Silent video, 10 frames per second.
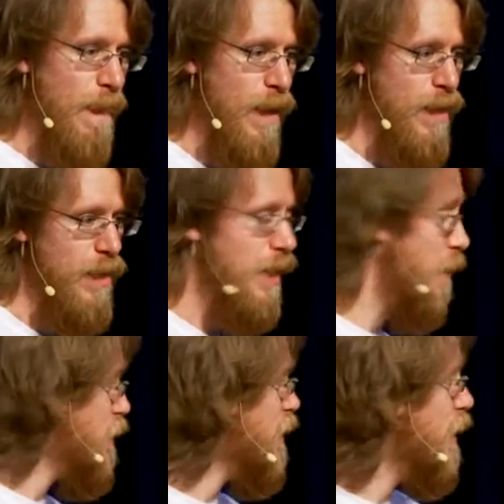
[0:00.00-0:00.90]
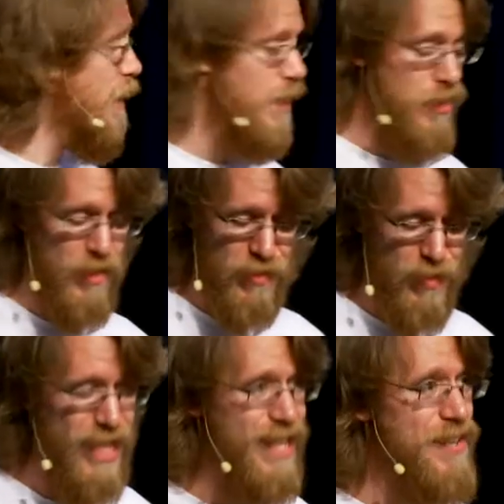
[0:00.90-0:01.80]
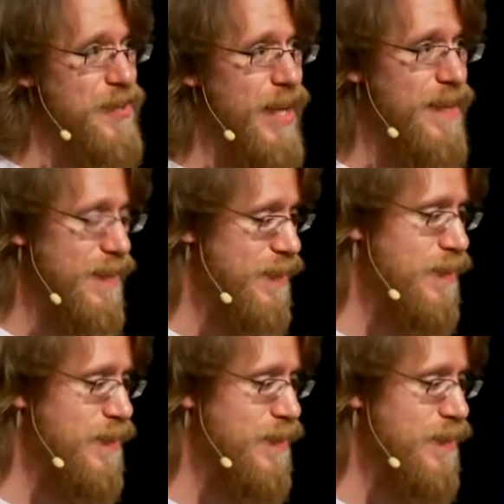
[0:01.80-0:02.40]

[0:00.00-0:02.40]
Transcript: I would say you also need internet.